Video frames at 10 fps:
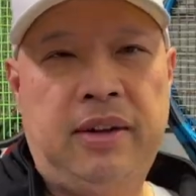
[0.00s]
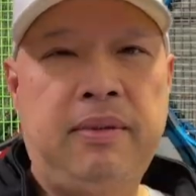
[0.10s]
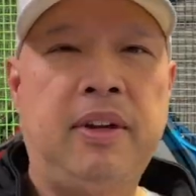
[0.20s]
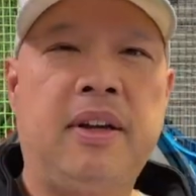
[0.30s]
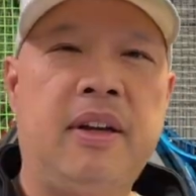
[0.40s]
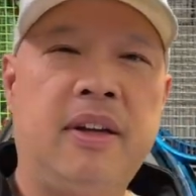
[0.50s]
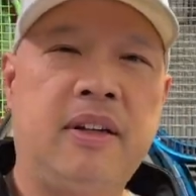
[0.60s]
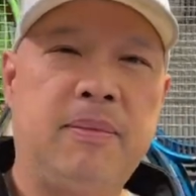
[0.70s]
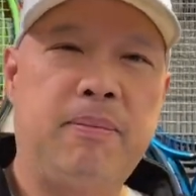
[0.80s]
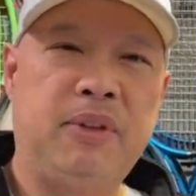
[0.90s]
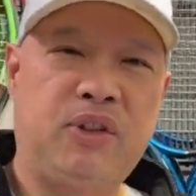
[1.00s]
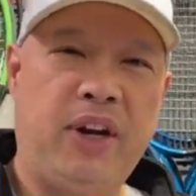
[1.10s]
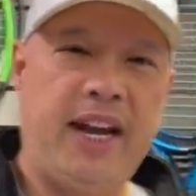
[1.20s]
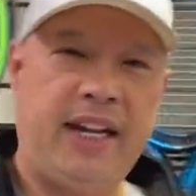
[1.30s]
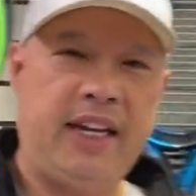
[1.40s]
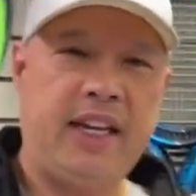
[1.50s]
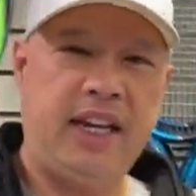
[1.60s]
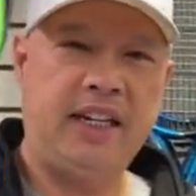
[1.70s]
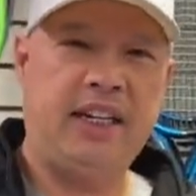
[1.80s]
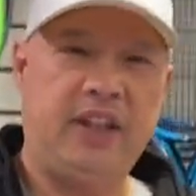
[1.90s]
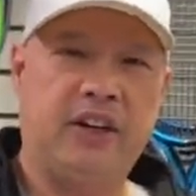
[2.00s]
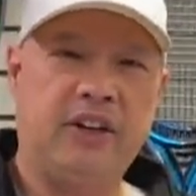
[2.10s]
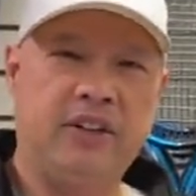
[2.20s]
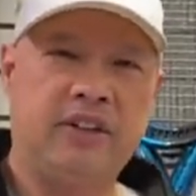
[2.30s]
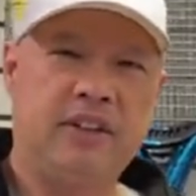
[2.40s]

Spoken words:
in Mr. Etiquette here,